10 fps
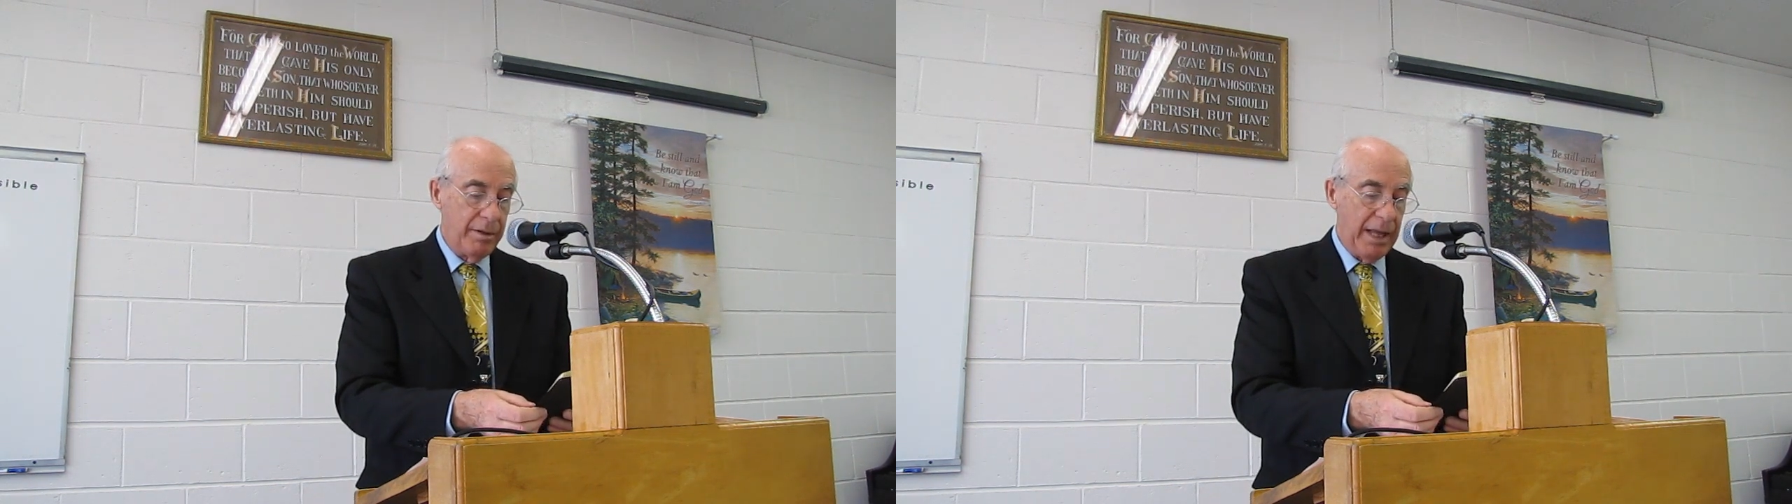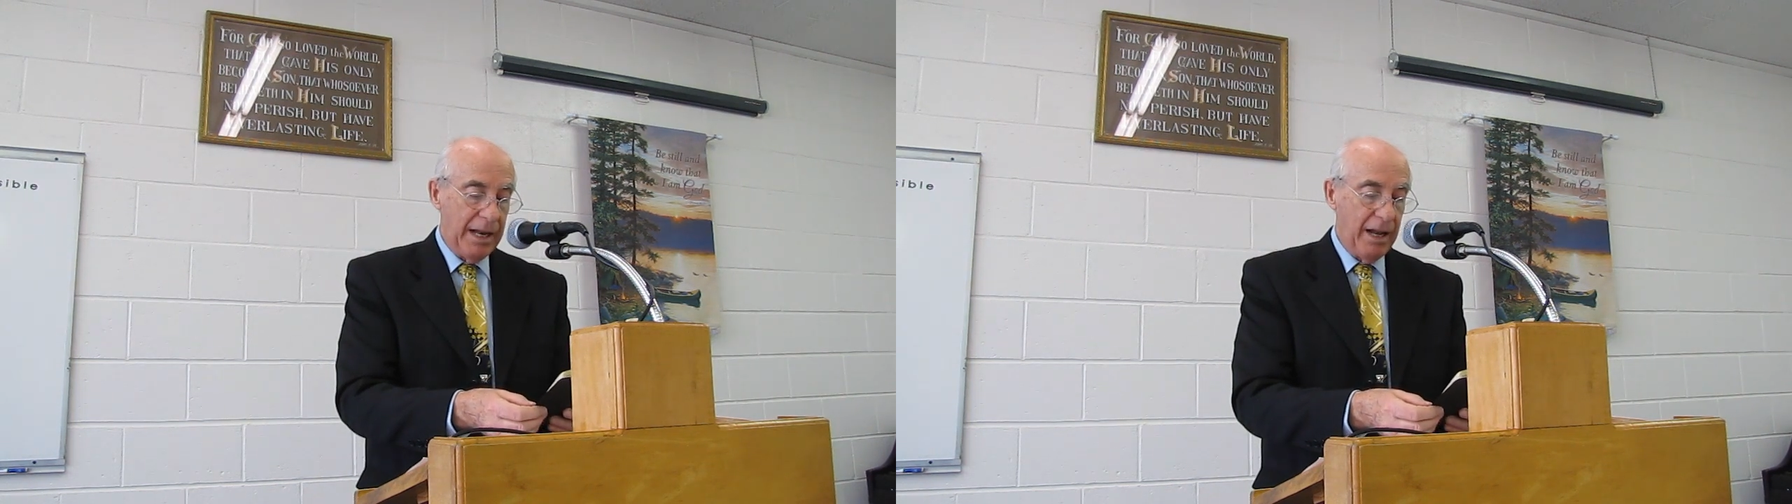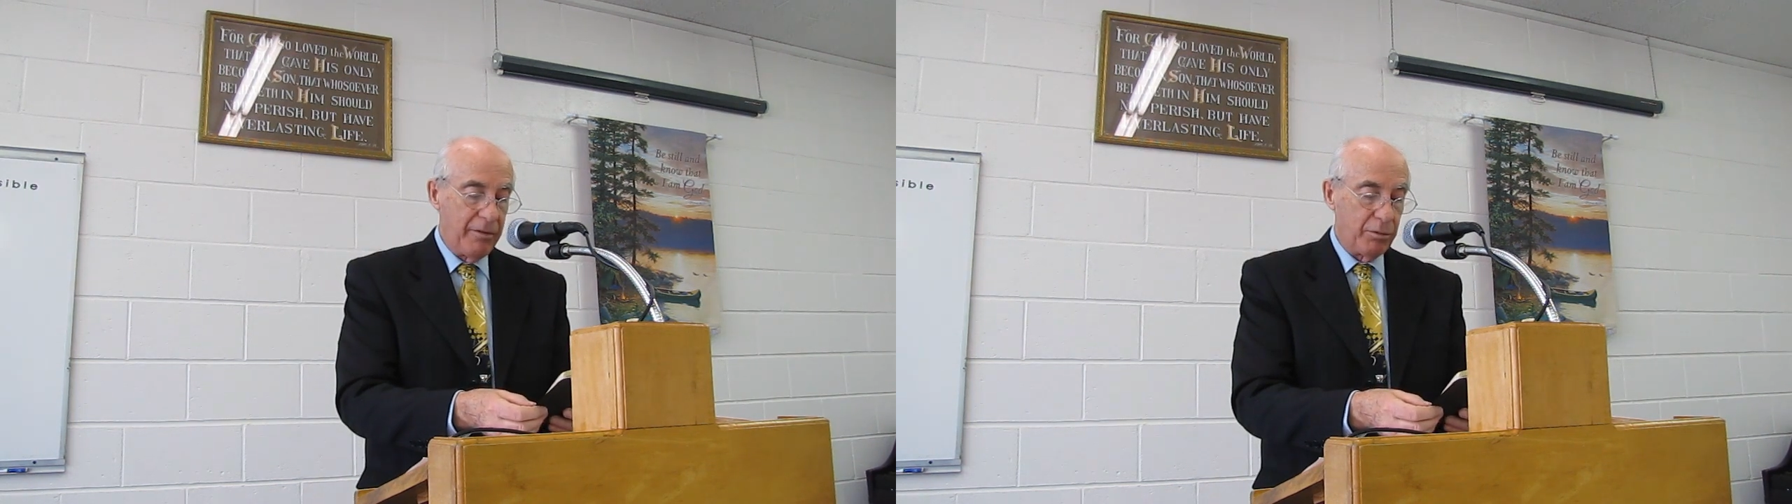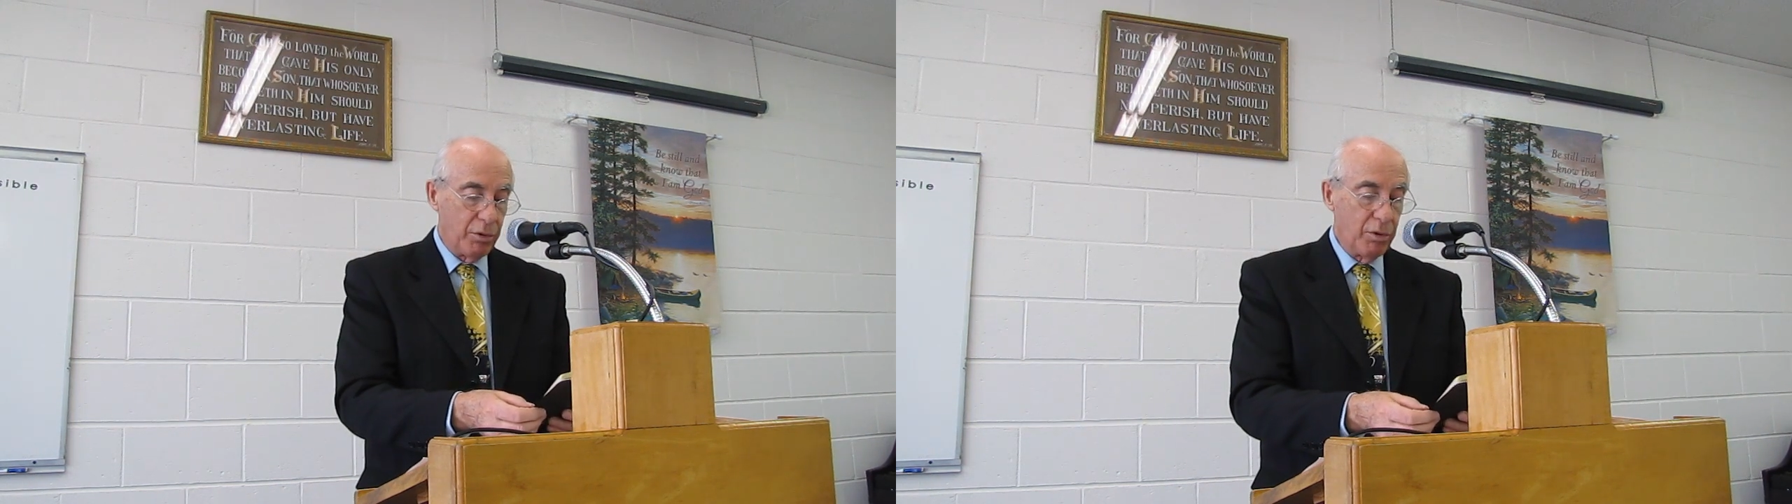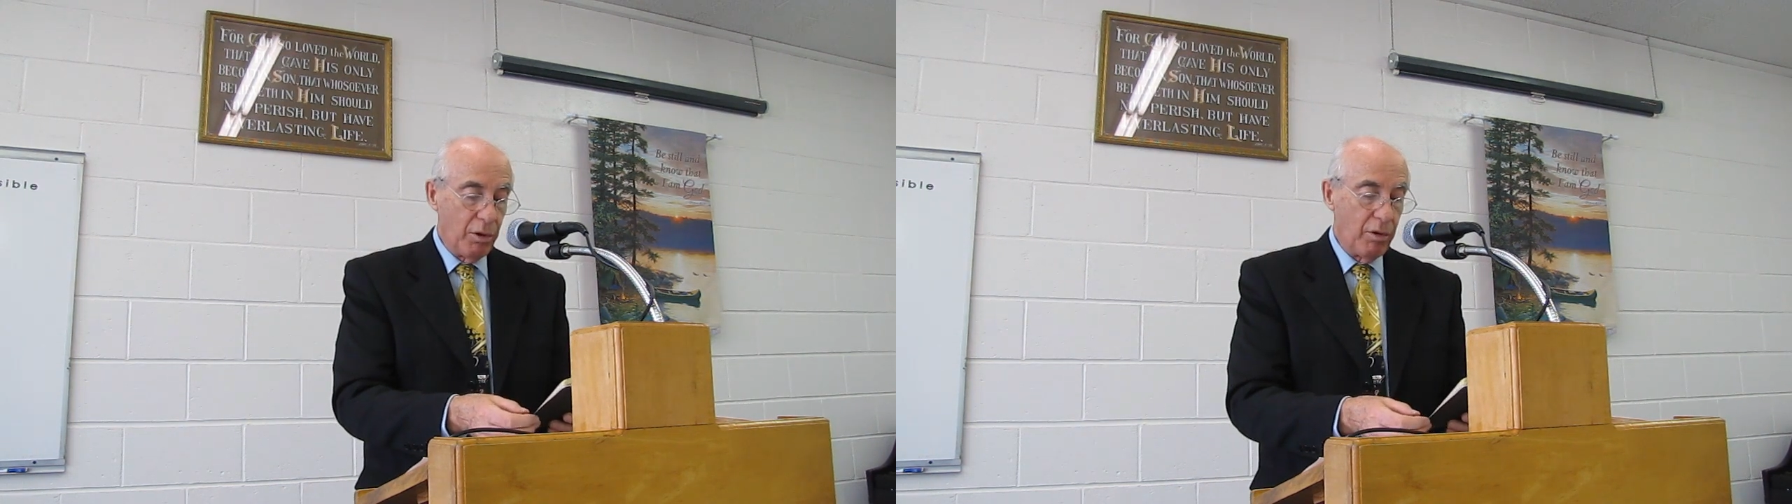that have the
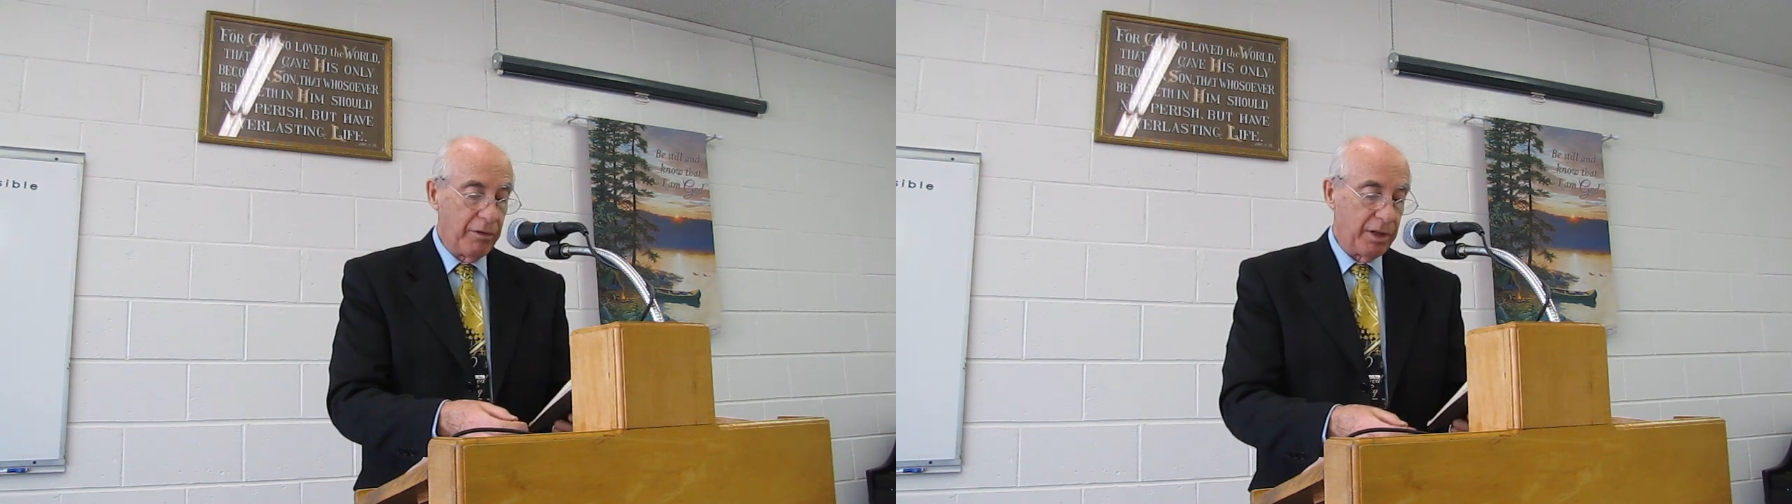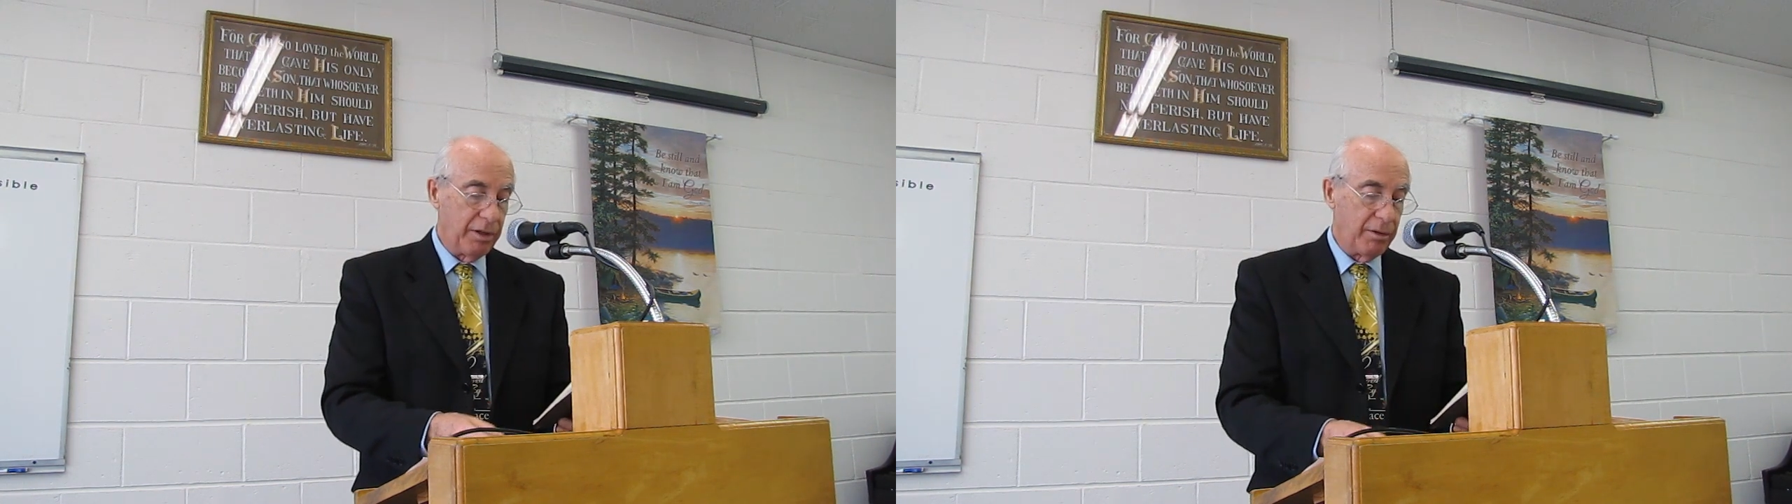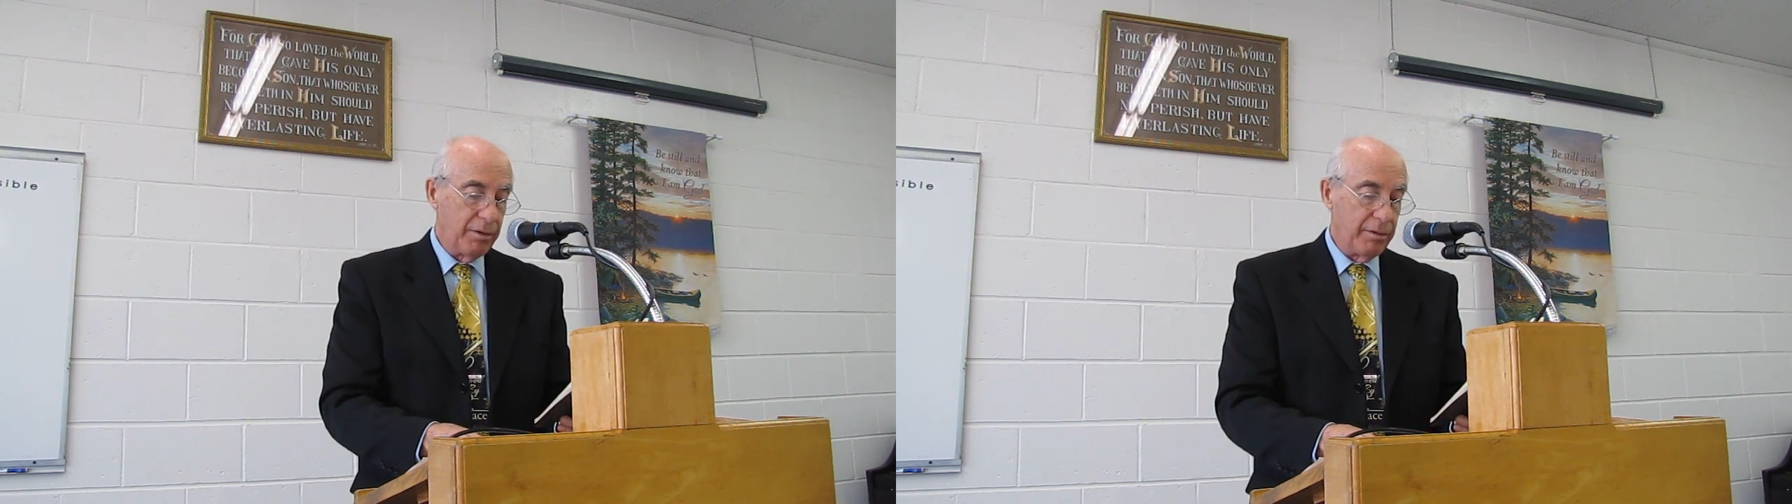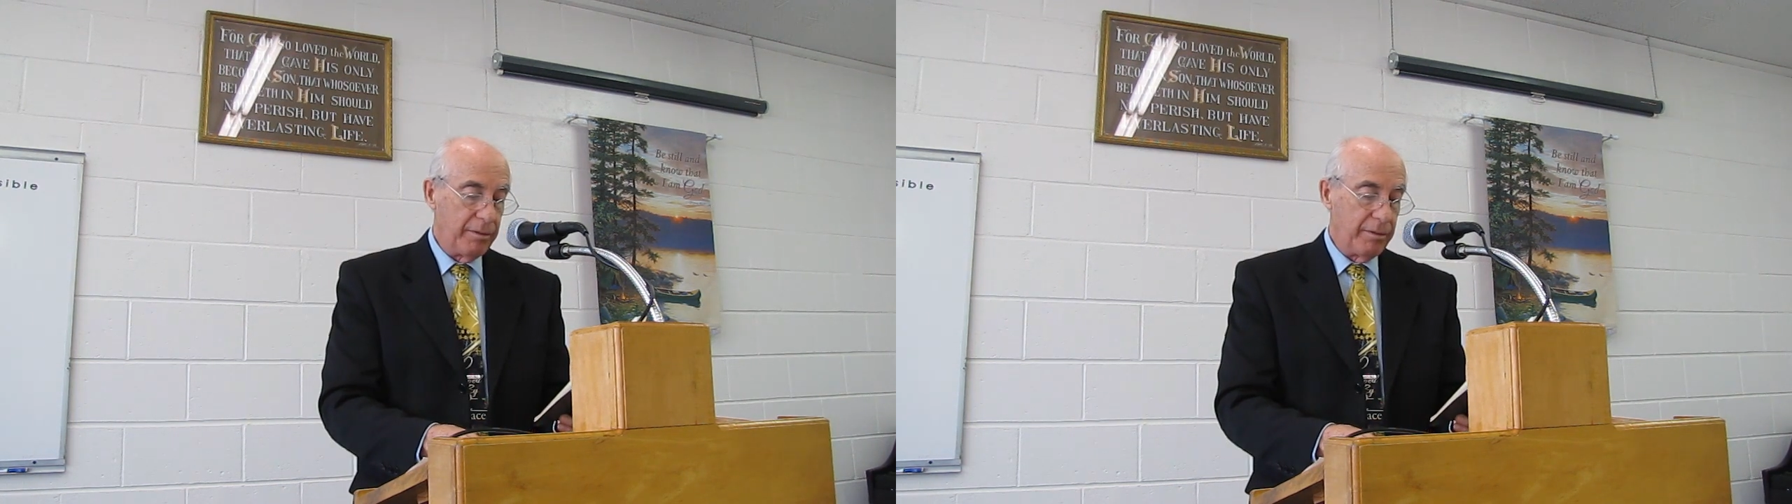rule over you.